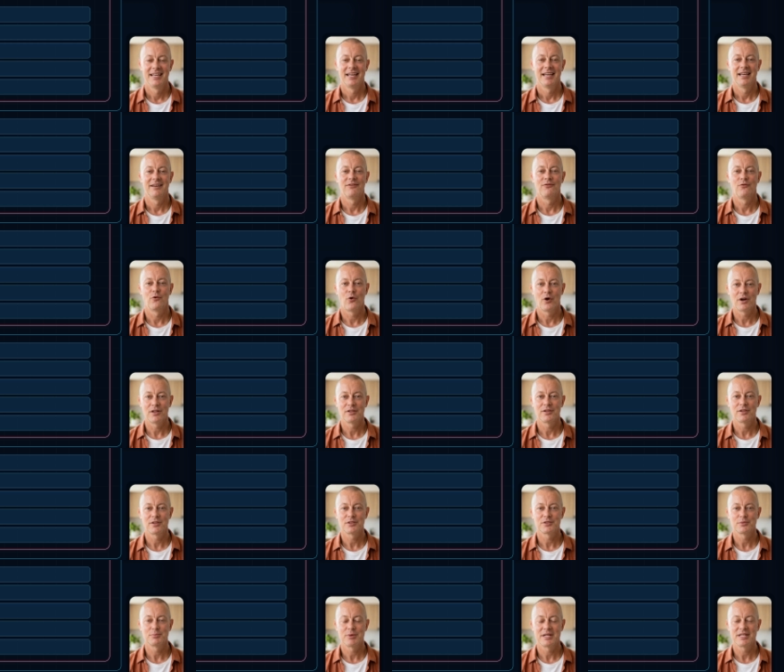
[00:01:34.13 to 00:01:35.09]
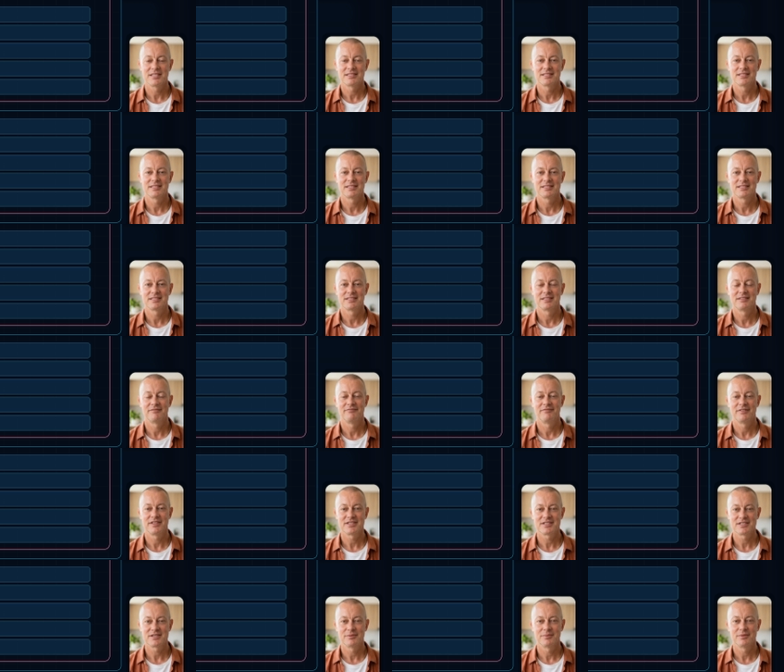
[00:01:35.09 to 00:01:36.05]
If one of those pieces is
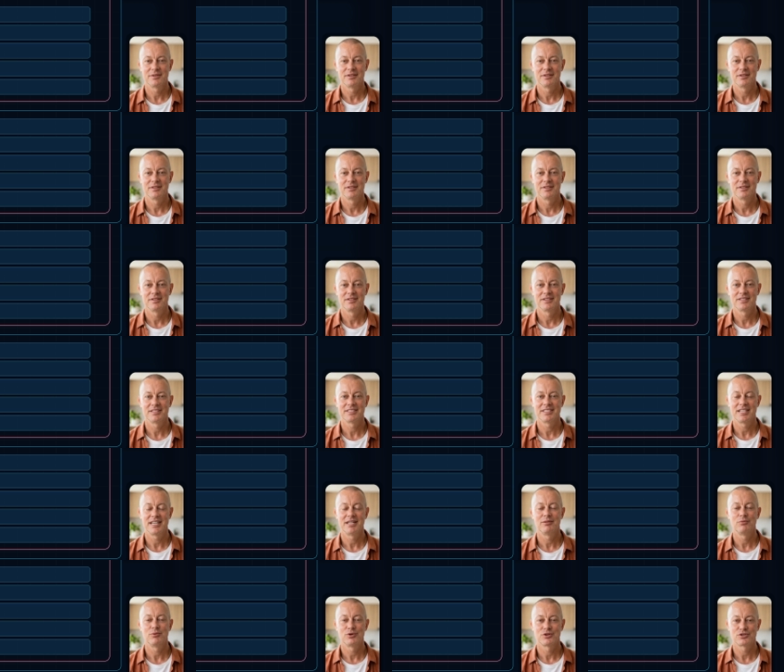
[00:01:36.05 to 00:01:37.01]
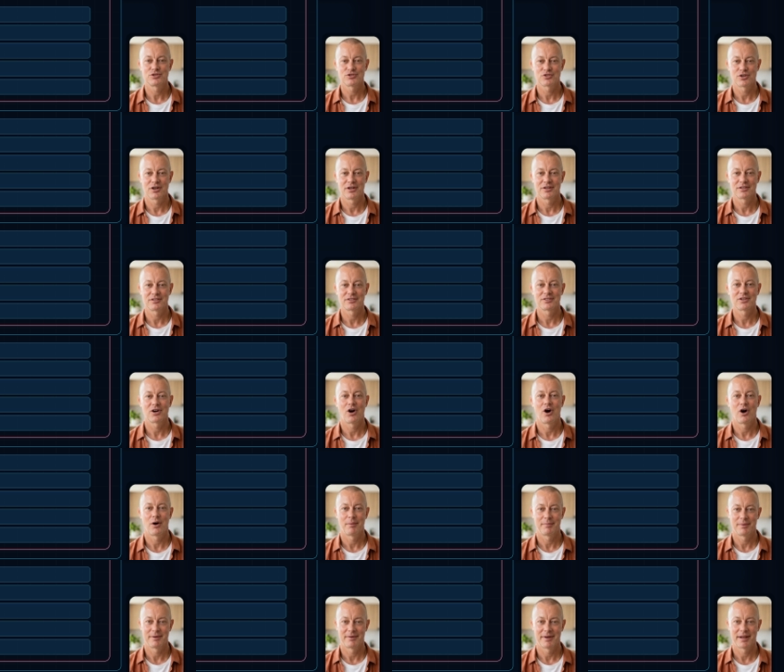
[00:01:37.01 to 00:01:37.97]
invisible, the team will struggle to
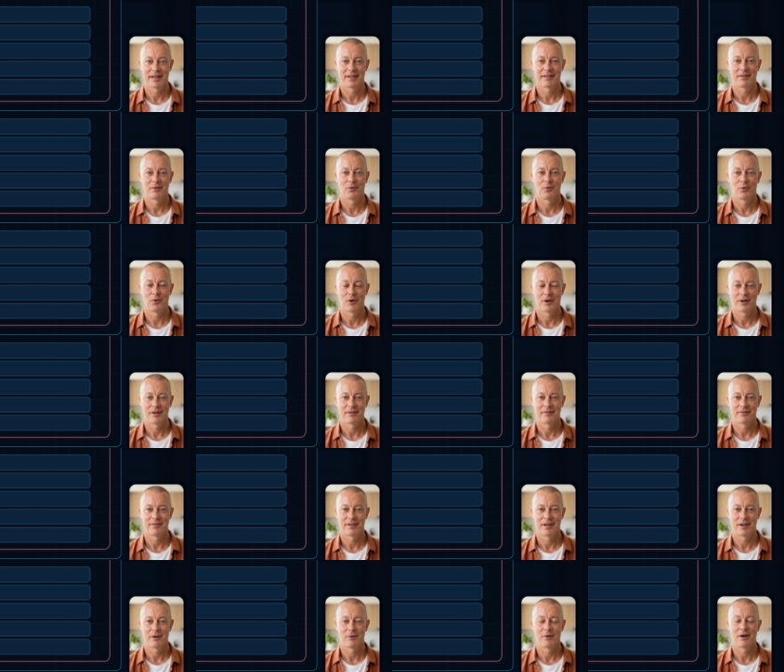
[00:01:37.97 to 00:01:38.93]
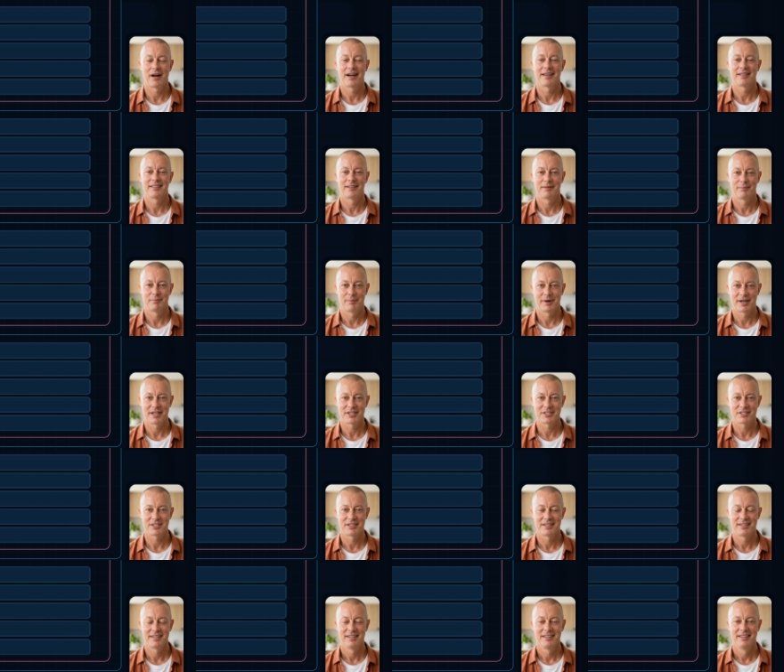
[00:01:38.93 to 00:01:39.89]
operate the workflow under
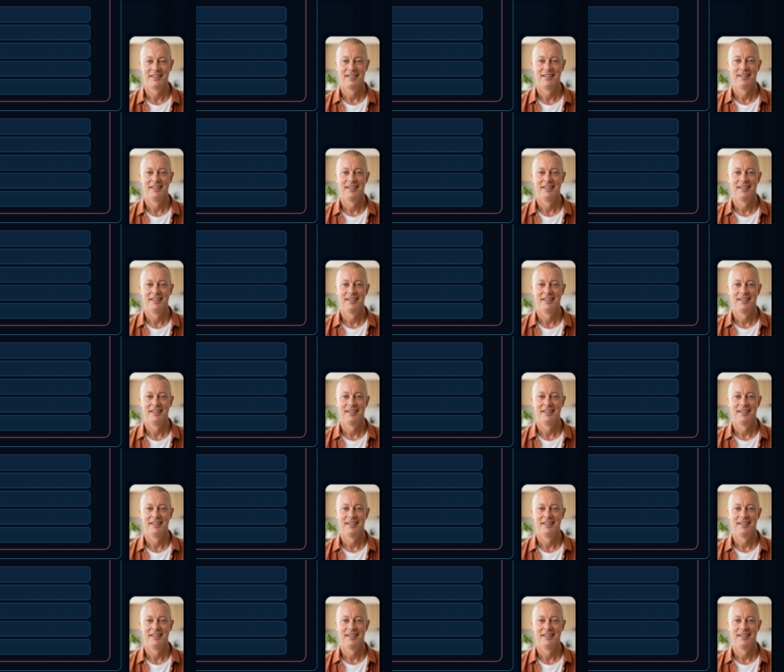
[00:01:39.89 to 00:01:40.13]
pressure.